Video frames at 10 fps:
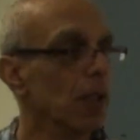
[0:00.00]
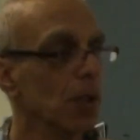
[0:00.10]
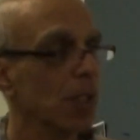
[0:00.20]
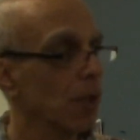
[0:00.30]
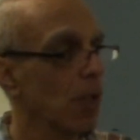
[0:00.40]
You
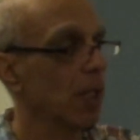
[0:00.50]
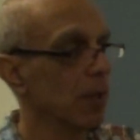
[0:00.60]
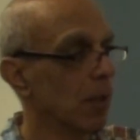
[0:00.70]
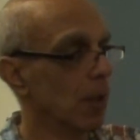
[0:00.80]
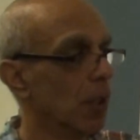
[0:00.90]
cannot
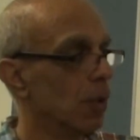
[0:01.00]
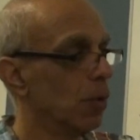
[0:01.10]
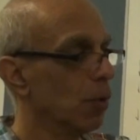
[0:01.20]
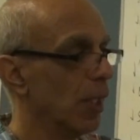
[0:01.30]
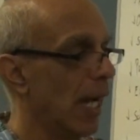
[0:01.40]

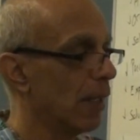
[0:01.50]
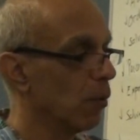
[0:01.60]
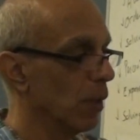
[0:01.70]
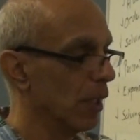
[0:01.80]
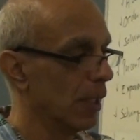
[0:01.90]
do that
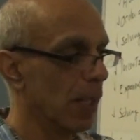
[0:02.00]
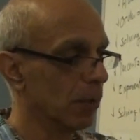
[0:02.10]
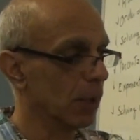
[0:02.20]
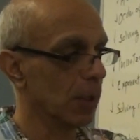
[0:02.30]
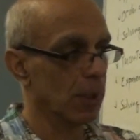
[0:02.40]
without
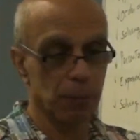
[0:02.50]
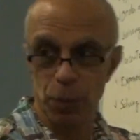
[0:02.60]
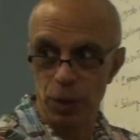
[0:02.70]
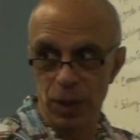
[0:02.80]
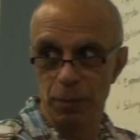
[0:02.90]

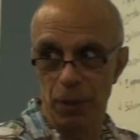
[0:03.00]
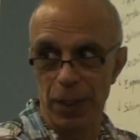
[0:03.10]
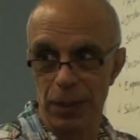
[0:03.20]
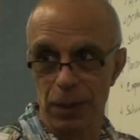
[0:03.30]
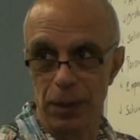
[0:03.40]
putting the
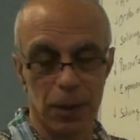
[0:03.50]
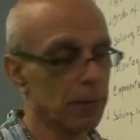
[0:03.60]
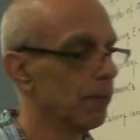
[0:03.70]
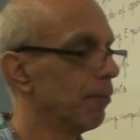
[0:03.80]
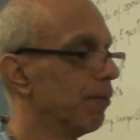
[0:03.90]
parentheses.
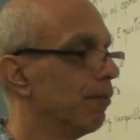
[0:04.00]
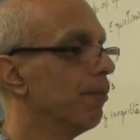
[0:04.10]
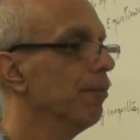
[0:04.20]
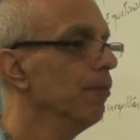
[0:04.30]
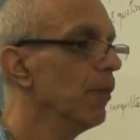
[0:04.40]

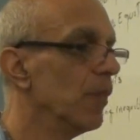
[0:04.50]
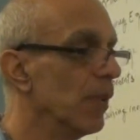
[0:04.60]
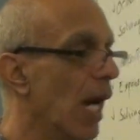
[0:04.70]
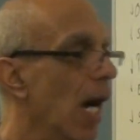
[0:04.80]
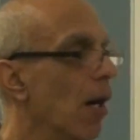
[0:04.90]

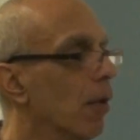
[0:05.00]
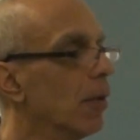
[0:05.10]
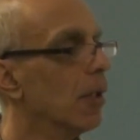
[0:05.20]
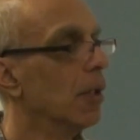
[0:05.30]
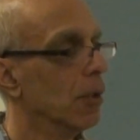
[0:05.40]
Now,
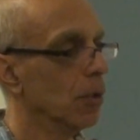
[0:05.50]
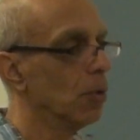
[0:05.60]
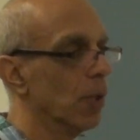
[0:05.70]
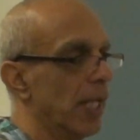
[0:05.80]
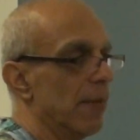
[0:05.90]
you're
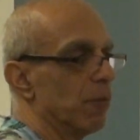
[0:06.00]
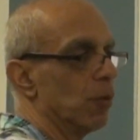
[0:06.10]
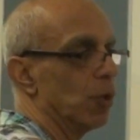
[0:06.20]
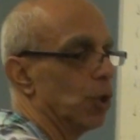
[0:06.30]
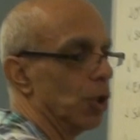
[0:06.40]
gonna have to
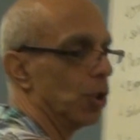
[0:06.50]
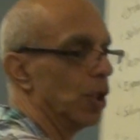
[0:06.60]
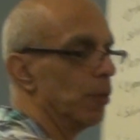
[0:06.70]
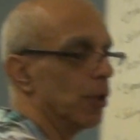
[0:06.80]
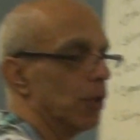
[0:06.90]

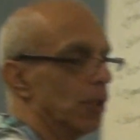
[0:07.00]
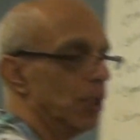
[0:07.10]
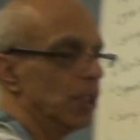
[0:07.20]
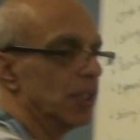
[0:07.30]
distribute this